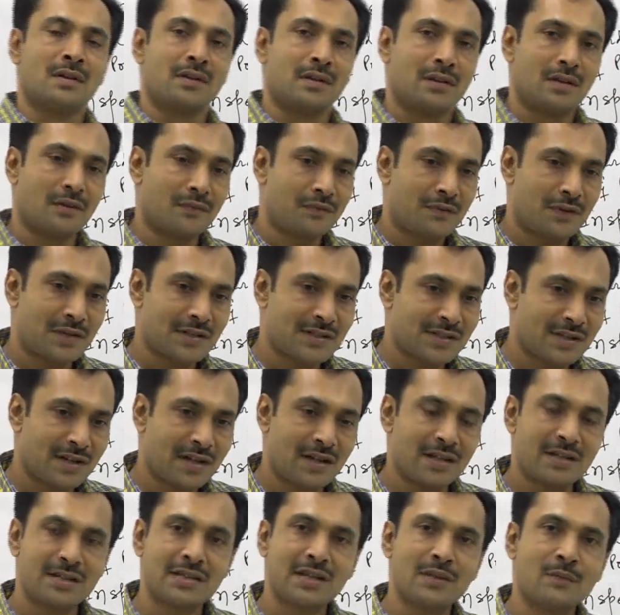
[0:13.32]
The first
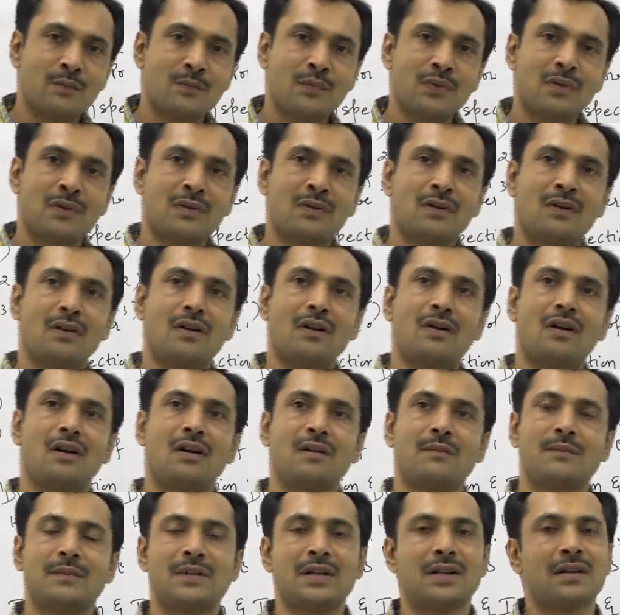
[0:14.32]
attempt
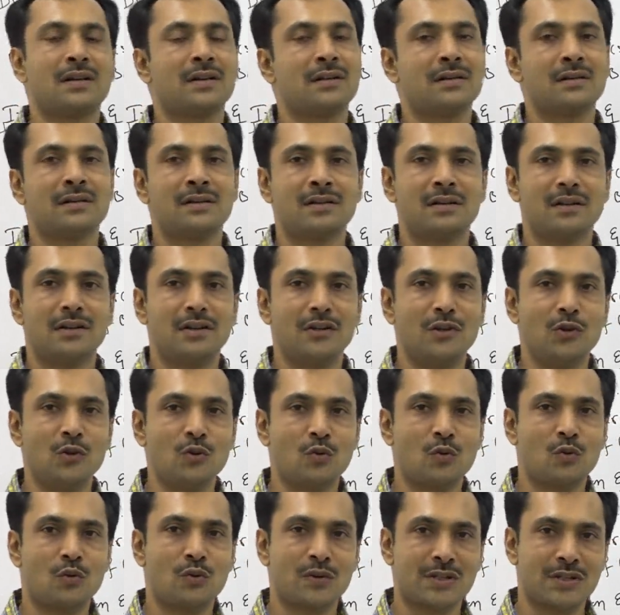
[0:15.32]
of the new
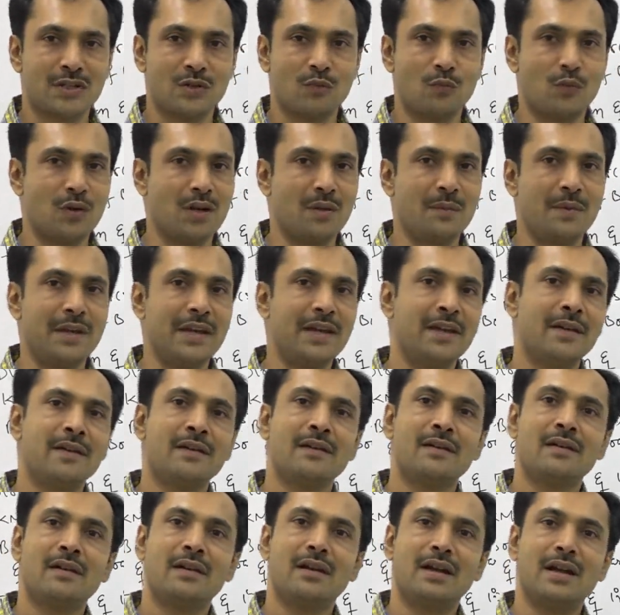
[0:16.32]
course will be
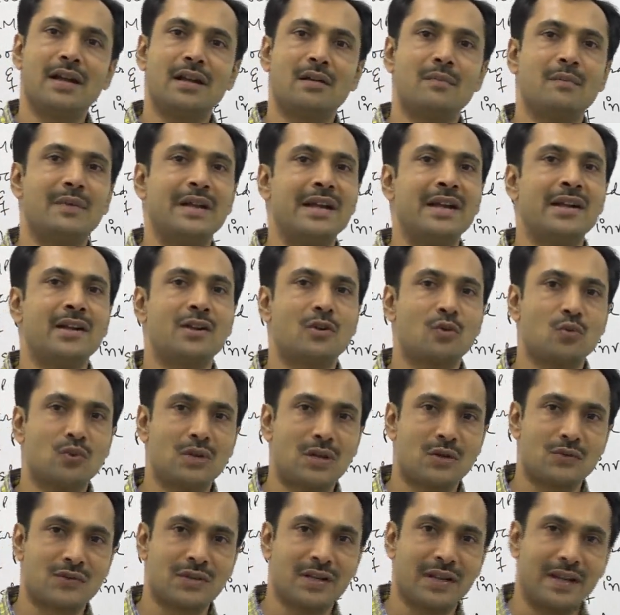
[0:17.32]
in May
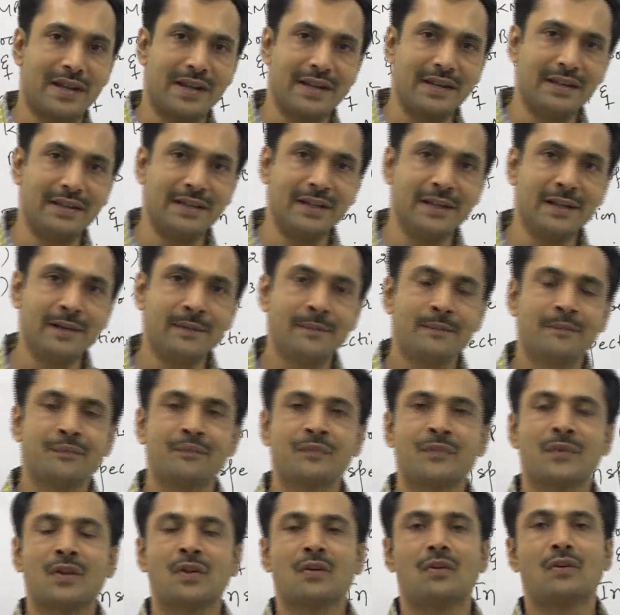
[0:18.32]
2018,
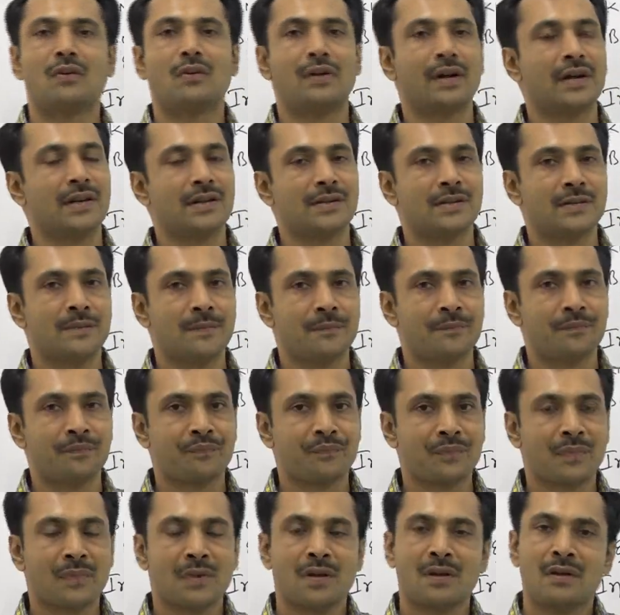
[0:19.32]
right?
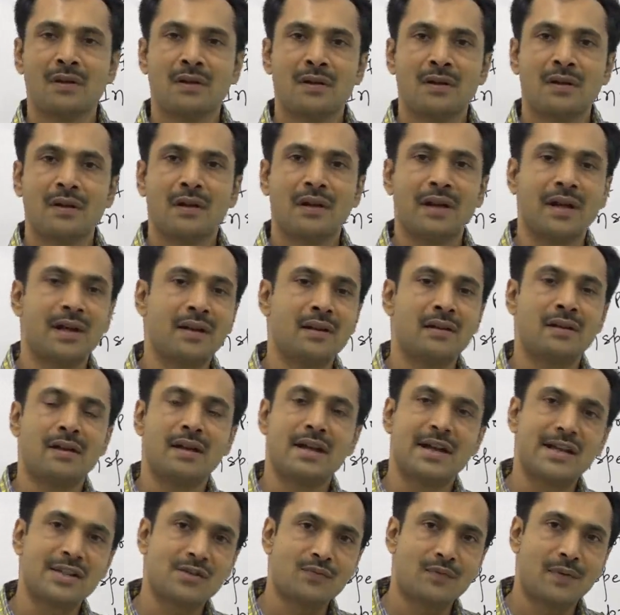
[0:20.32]
And
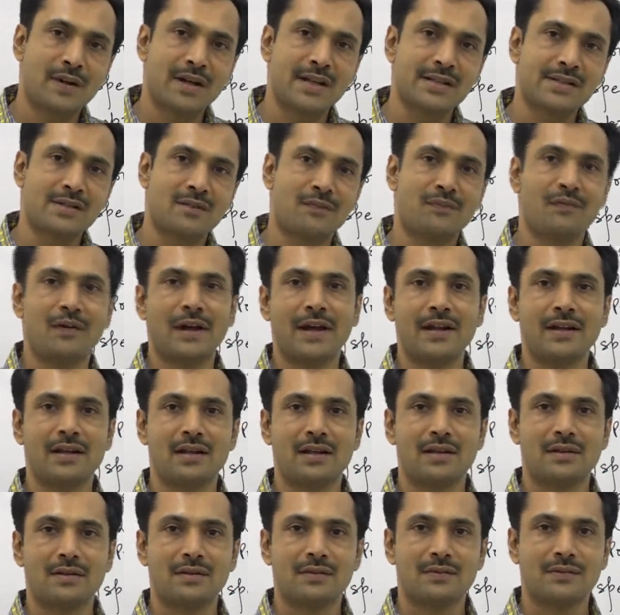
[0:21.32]
as far as a
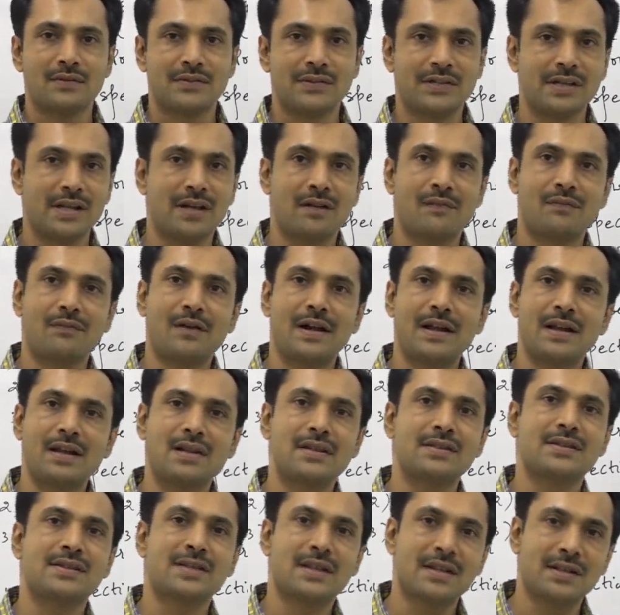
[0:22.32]
final, CA final
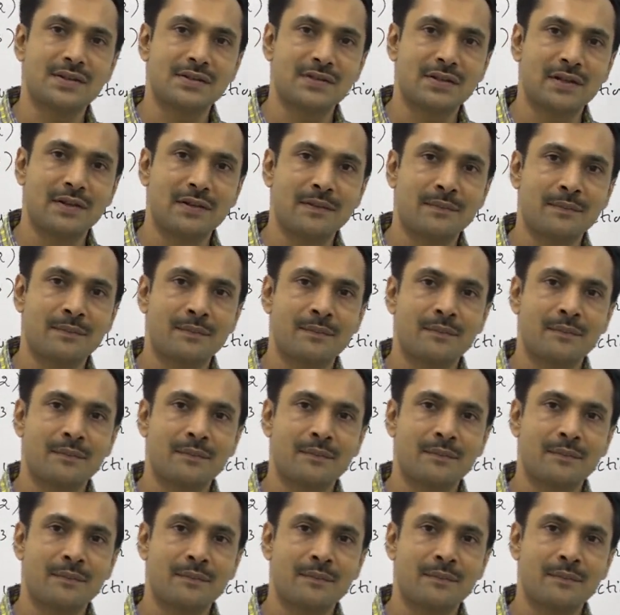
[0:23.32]
is concerned,